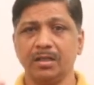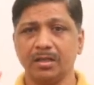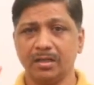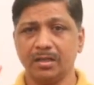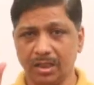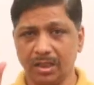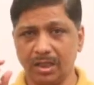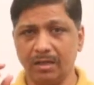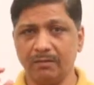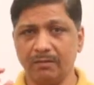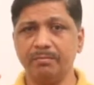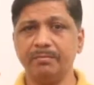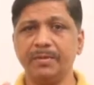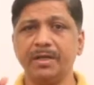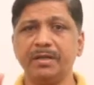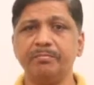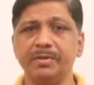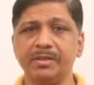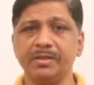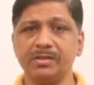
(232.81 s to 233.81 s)
The
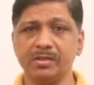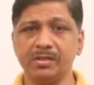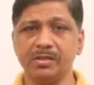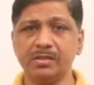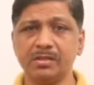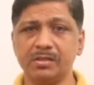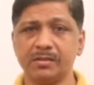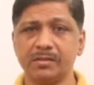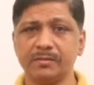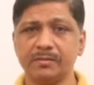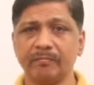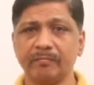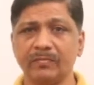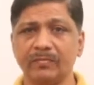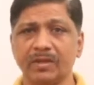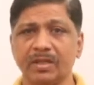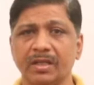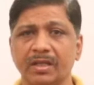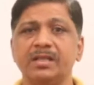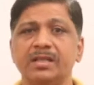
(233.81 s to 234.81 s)
government business
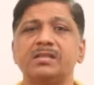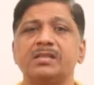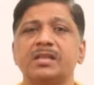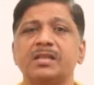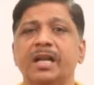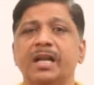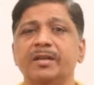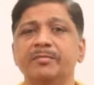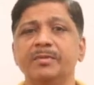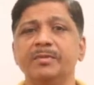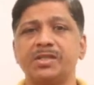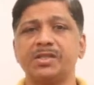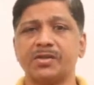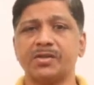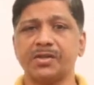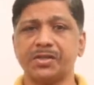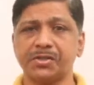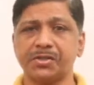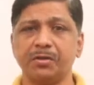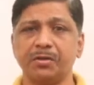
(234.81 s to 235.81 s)
is
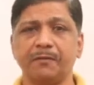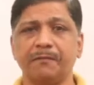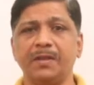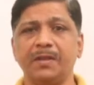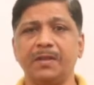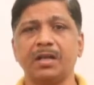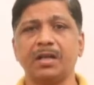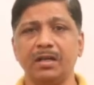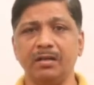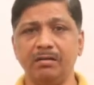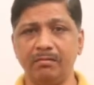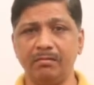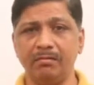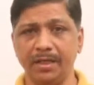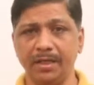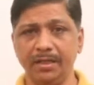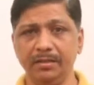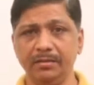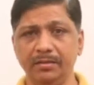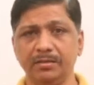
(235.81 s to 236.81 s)
administration of the
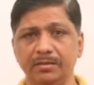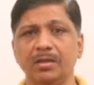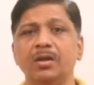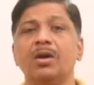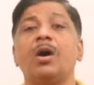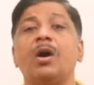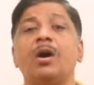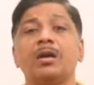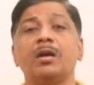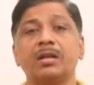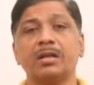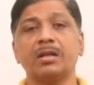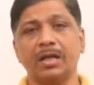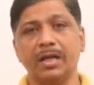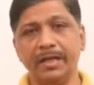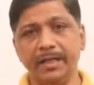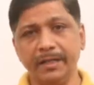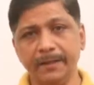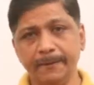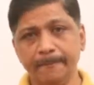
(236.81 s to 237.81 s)
country or
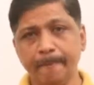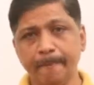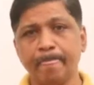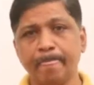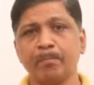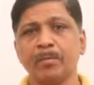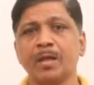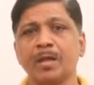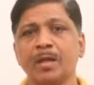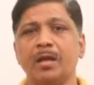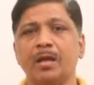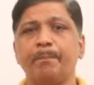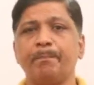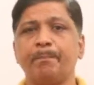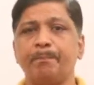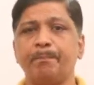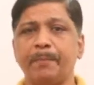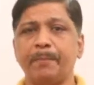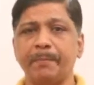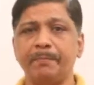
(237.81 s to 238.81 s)
running a
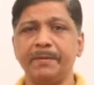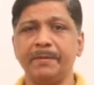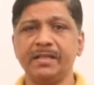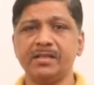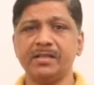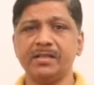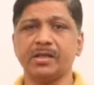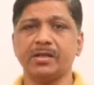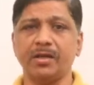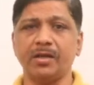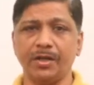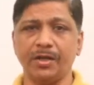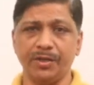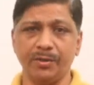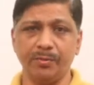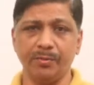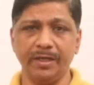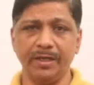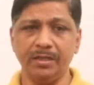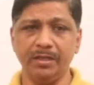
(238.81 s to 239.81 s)
public sector
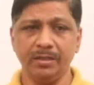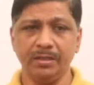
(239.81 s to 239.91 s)
unit.